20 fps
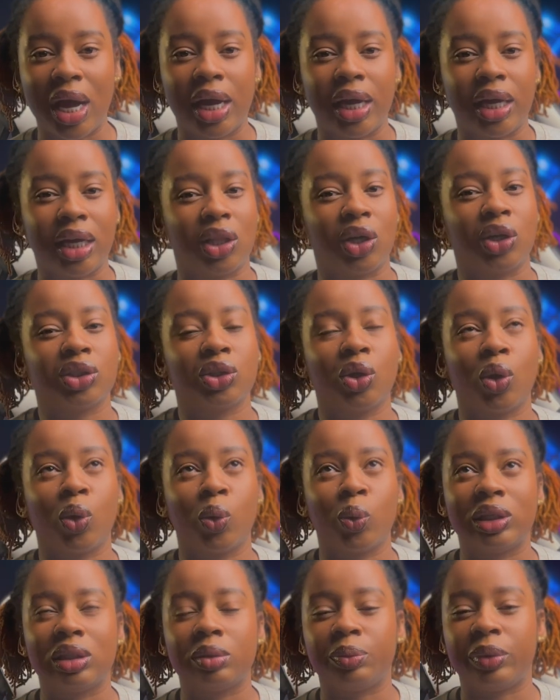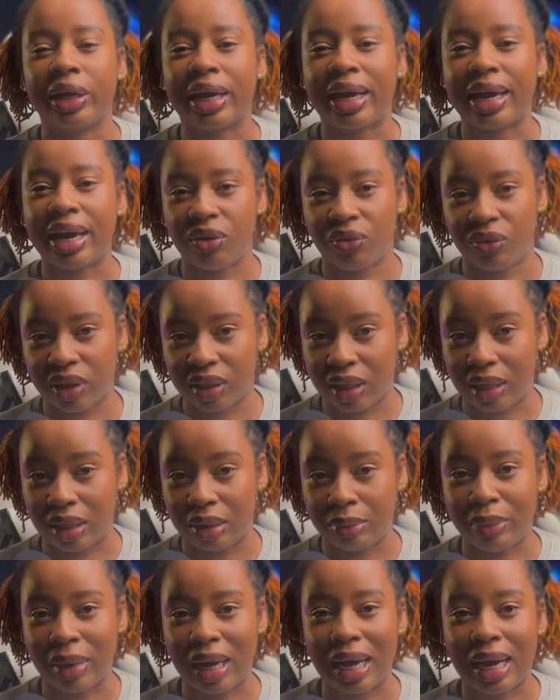it doesn't always bring
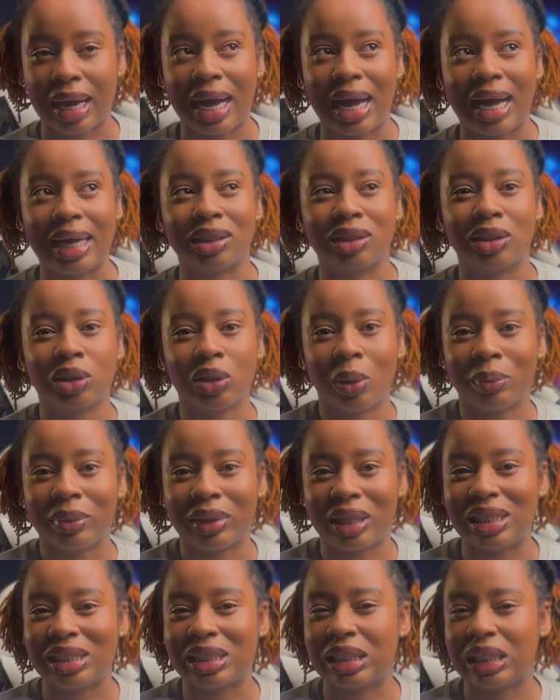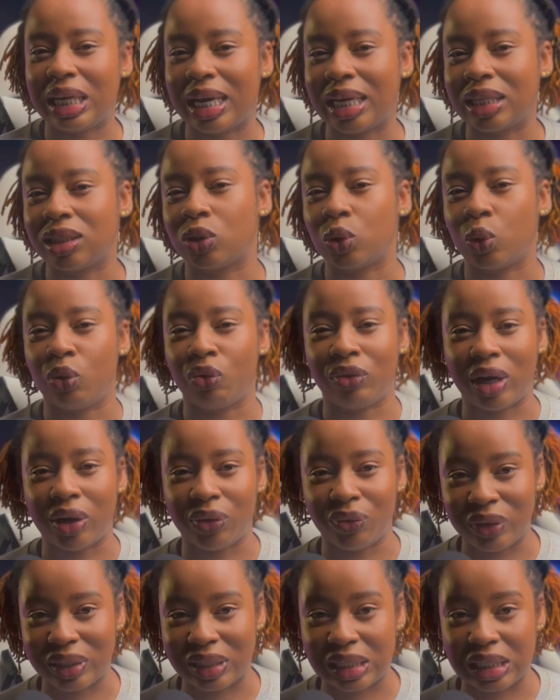everything back, and some things get
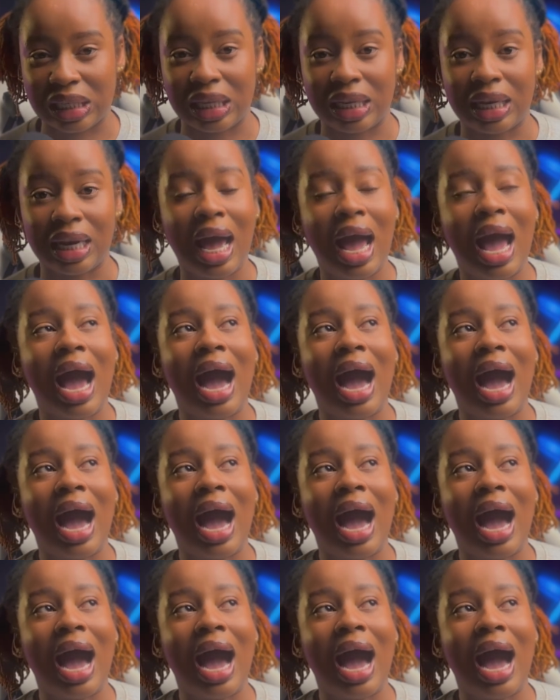overwritten.